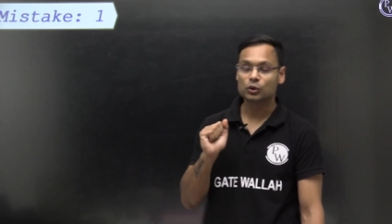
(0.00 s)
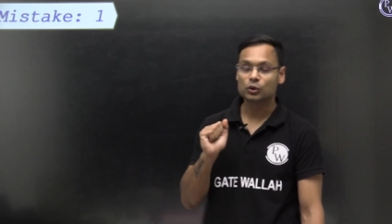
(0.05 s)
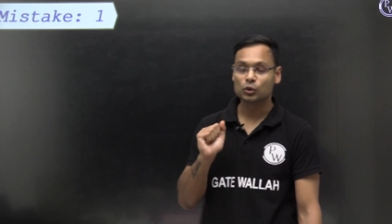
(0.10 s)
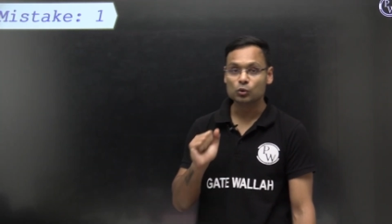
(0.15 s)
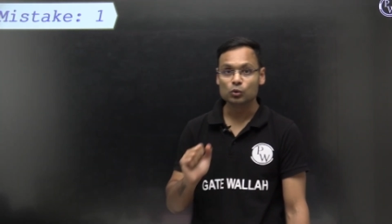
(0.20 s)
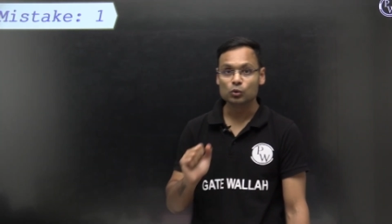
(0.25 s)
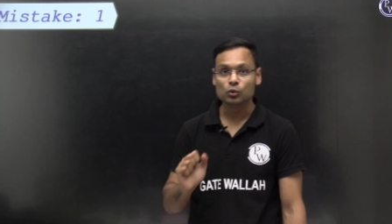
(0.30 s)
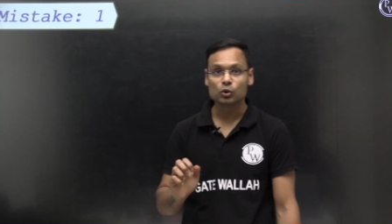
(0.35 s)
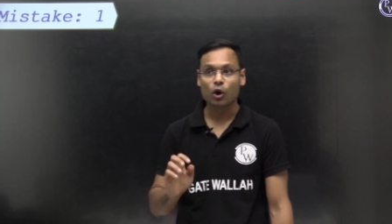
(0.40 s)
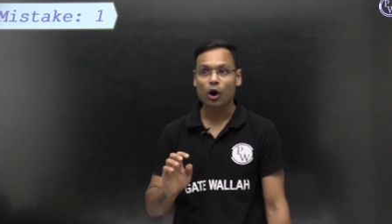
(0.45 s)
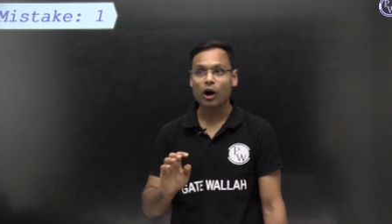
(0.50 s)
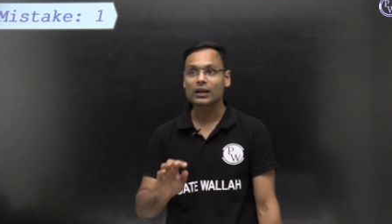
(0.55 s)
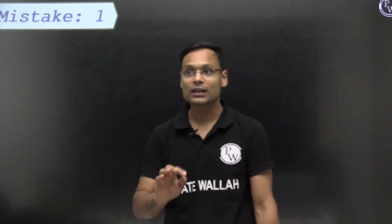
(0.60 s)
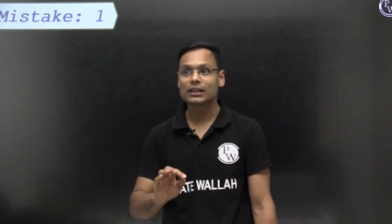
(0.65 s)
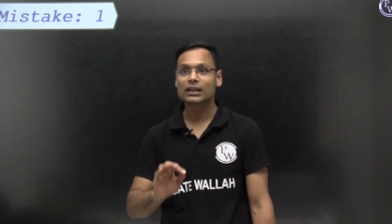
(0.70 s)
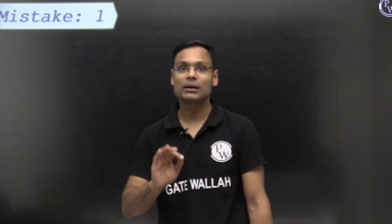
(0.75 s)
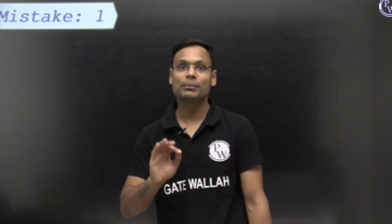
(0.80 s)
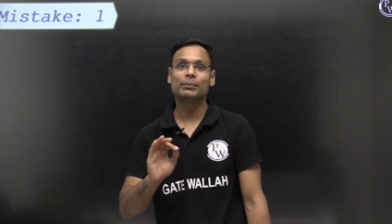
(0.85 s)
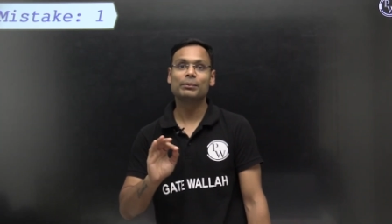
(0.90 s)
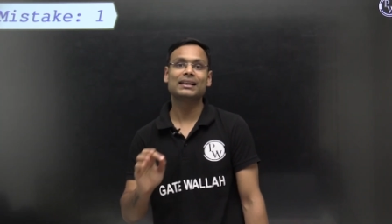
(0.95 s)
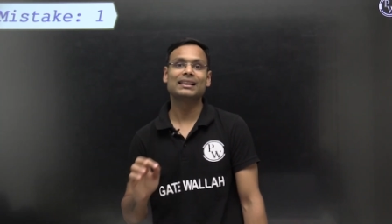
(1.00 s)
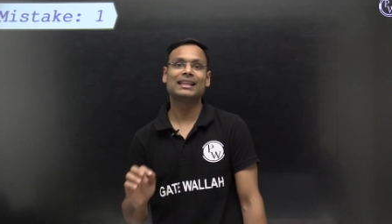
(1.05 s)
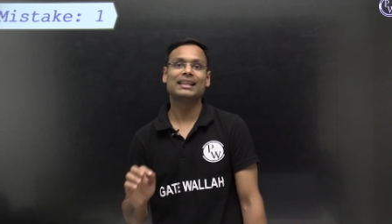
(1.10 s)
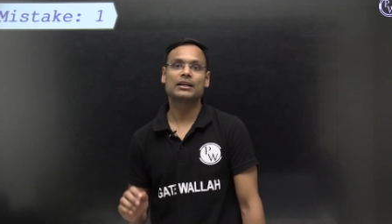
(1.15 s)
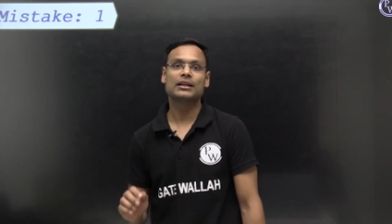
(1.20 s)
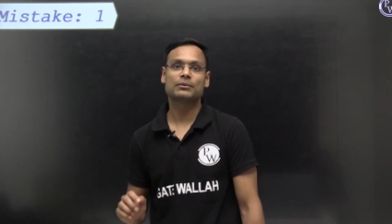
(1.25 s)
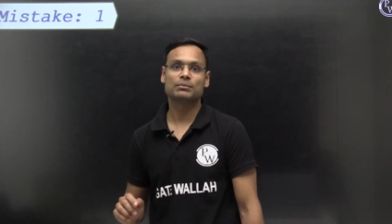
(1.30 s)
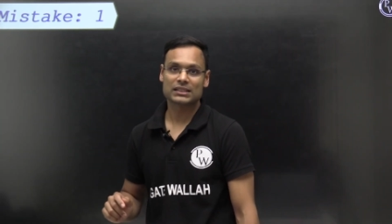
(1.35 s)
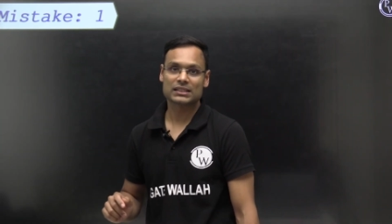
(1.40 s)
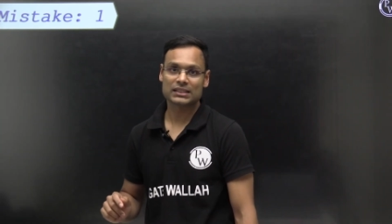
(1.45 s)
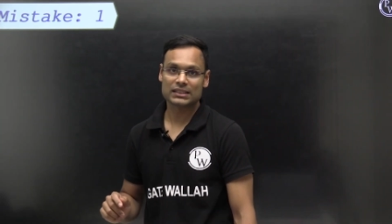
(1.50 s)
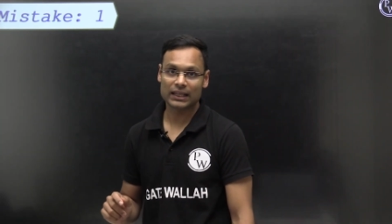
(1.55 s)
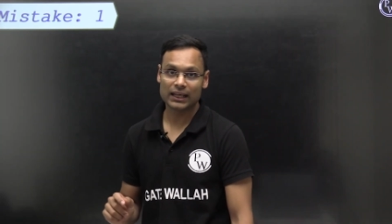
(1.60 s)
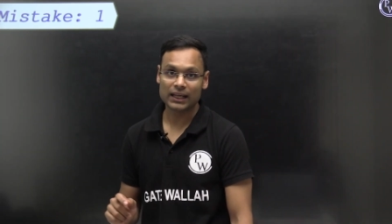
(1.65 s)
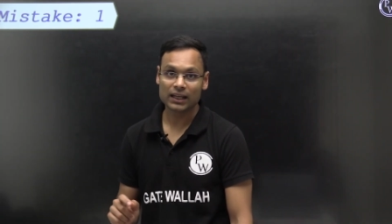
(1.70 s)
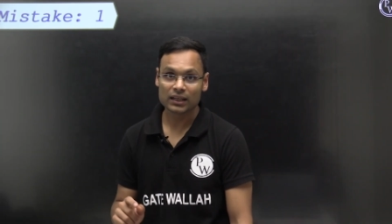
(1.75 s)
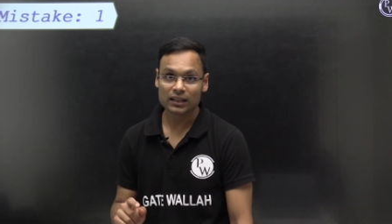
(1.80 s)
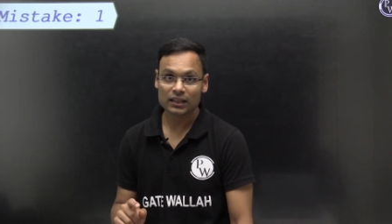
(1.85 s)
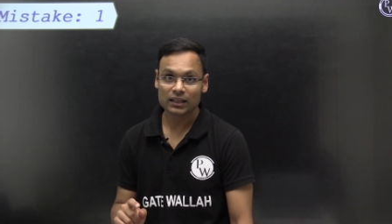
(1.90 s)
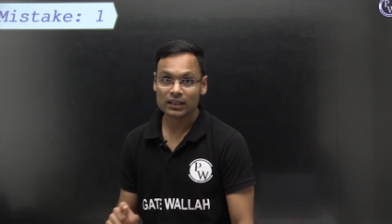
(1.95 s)
do not commit that
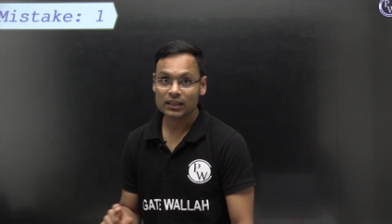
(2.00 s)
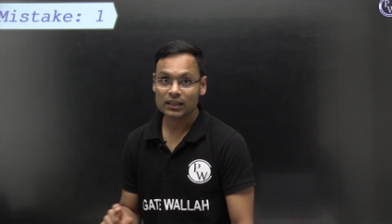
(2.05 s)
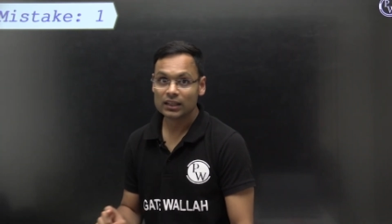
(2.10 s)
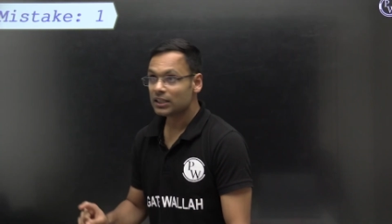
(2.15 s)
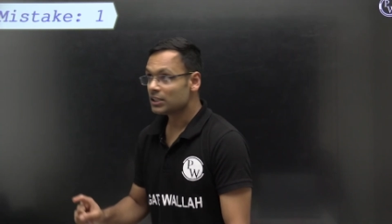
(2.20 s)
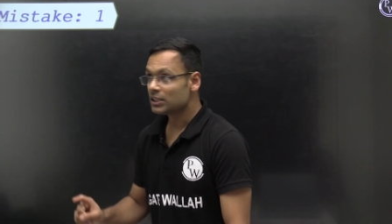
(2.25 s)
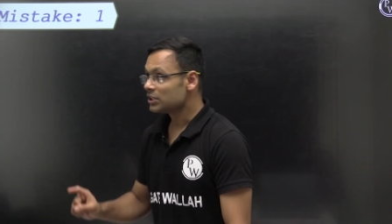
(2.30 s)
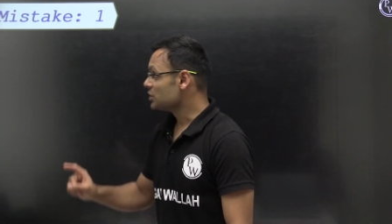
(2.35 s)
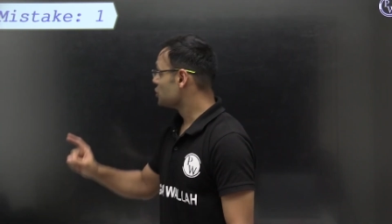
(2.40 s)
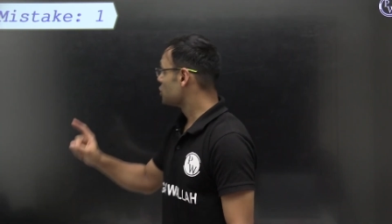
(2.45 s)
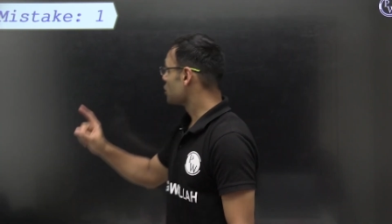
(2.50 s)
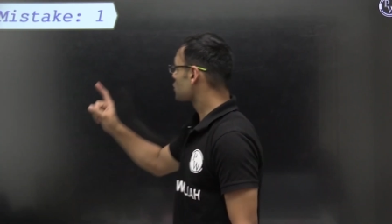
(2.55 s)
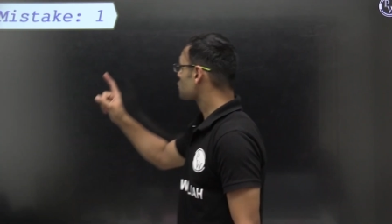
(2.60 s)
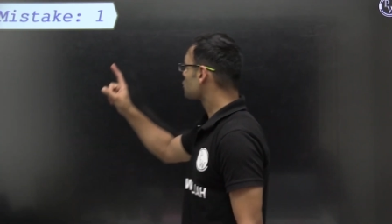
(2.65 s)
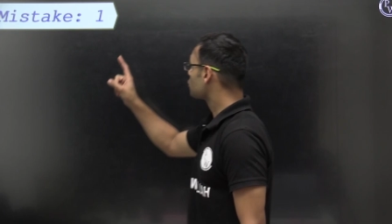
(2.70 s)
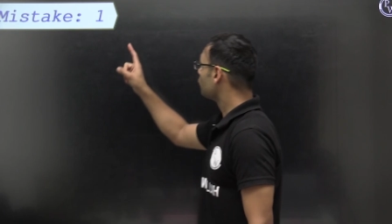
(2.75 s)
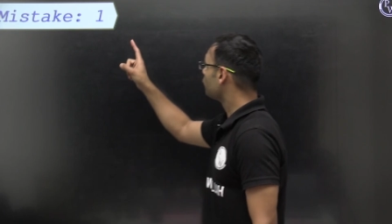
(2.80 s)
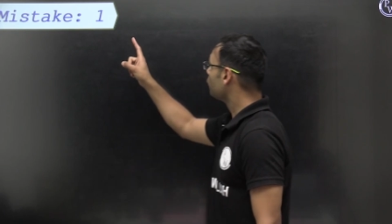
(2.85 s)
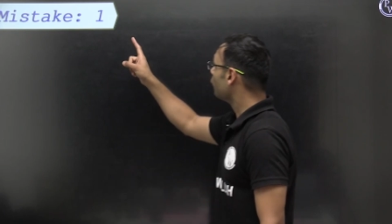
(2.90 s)
mistake just to